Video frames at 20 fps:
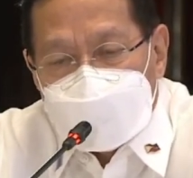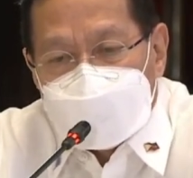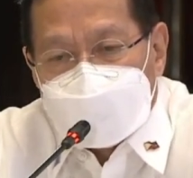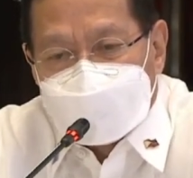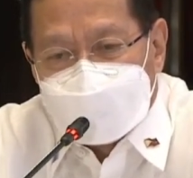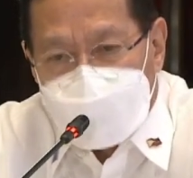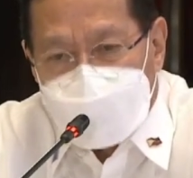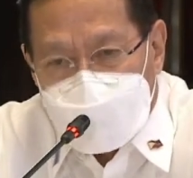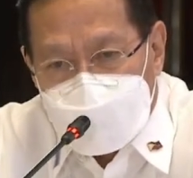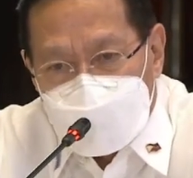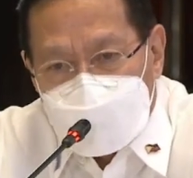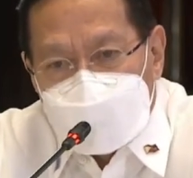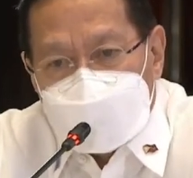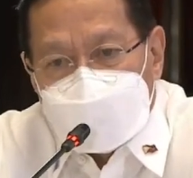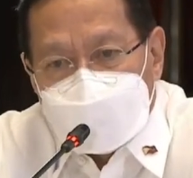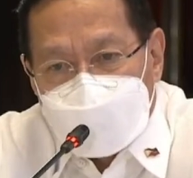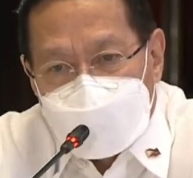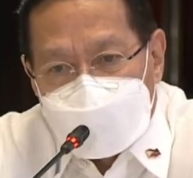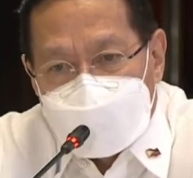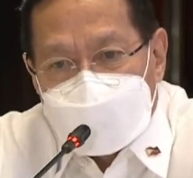The virus
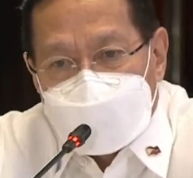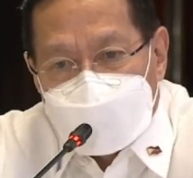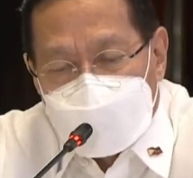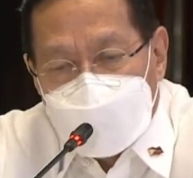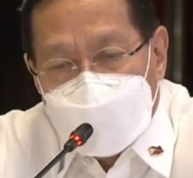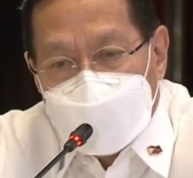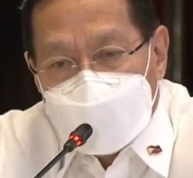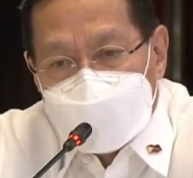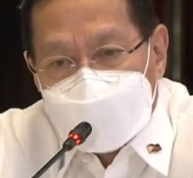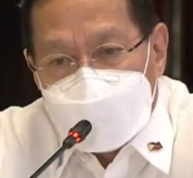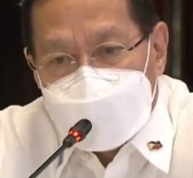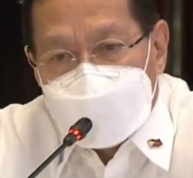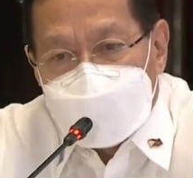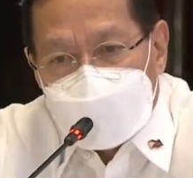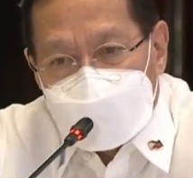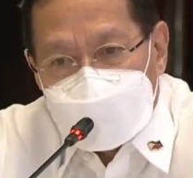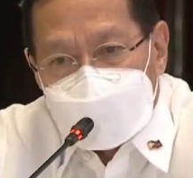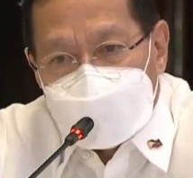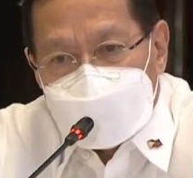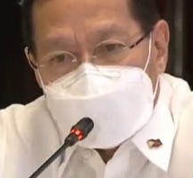will be
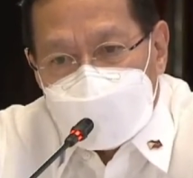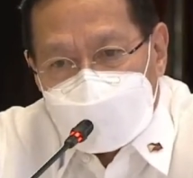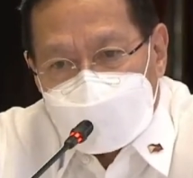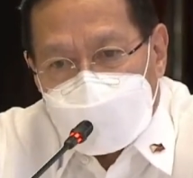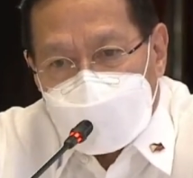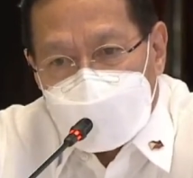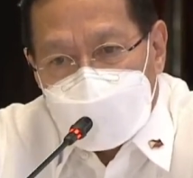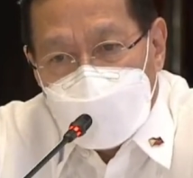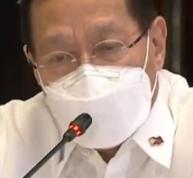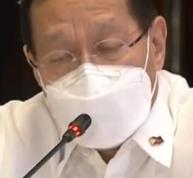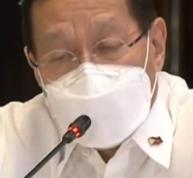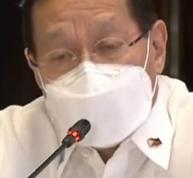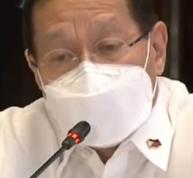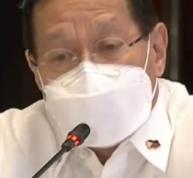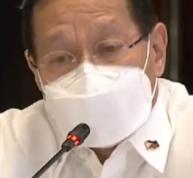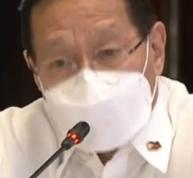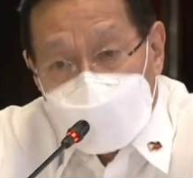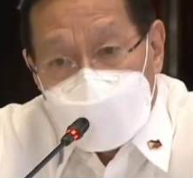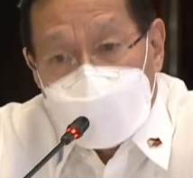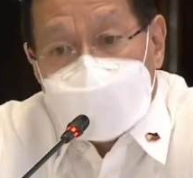here to stay,
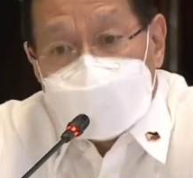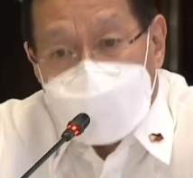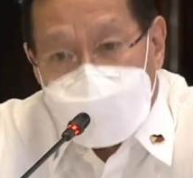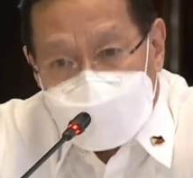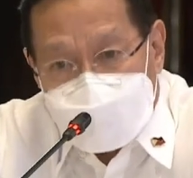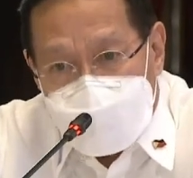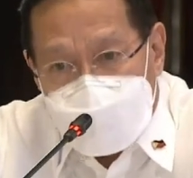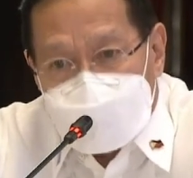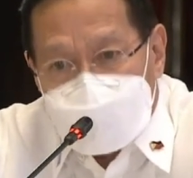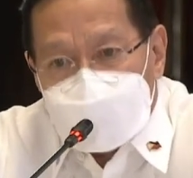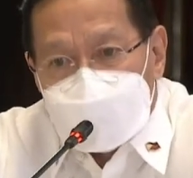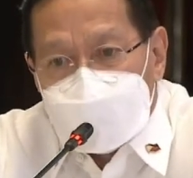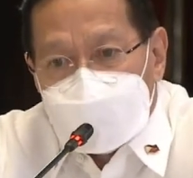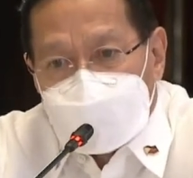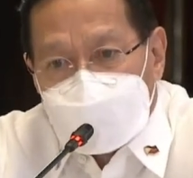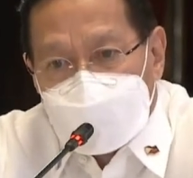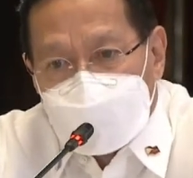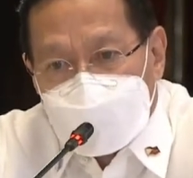but we will manage.